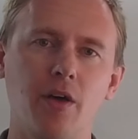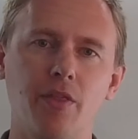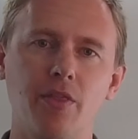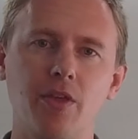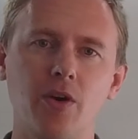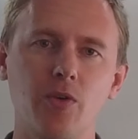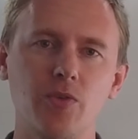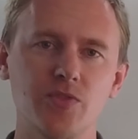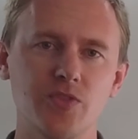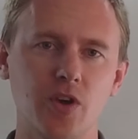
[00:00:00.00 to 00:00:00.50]

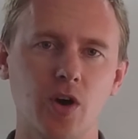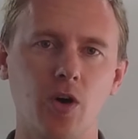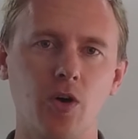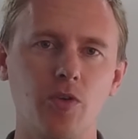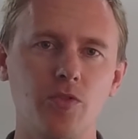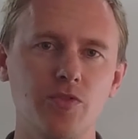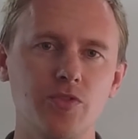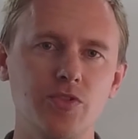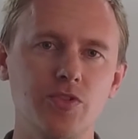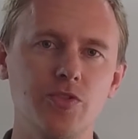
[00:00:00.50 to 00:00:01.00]
Those
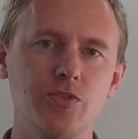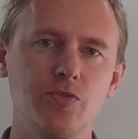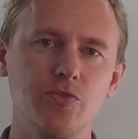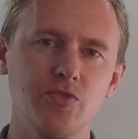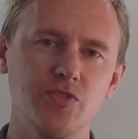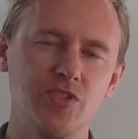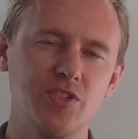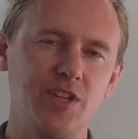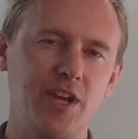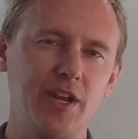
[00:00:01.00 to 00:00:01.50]
all
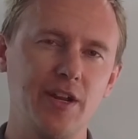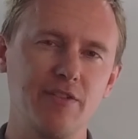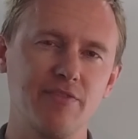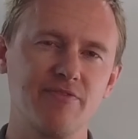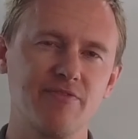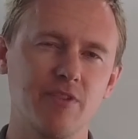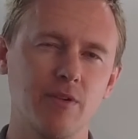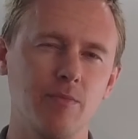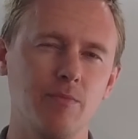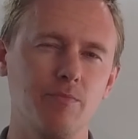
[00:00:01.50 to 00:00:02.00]
use data
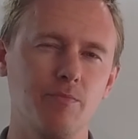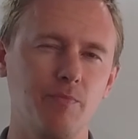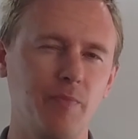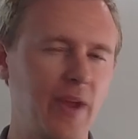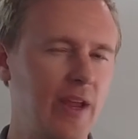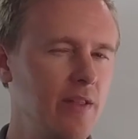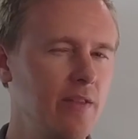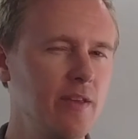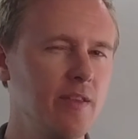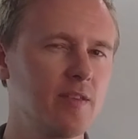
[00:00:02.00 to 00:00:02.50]
from
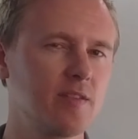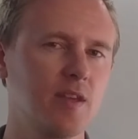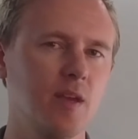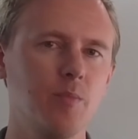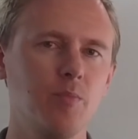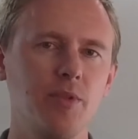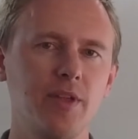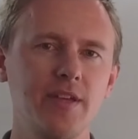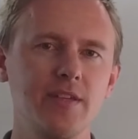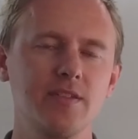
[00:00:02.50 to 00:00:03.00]
mainly the same
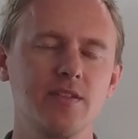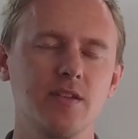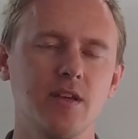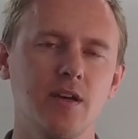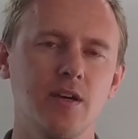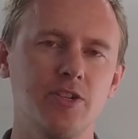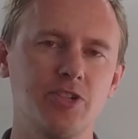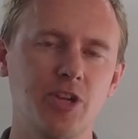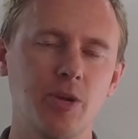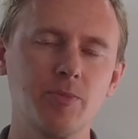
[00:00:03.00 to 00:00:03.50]
place,
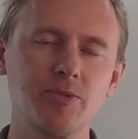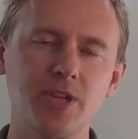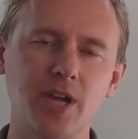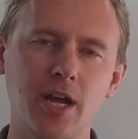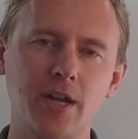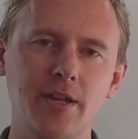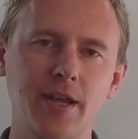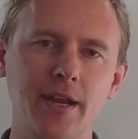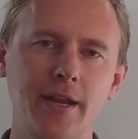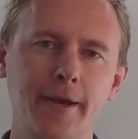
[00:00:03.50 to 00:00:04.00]
jump
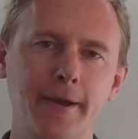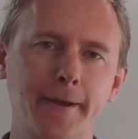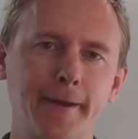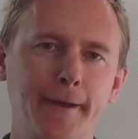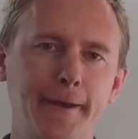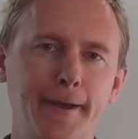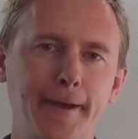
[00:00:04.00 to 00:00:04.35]
shot data.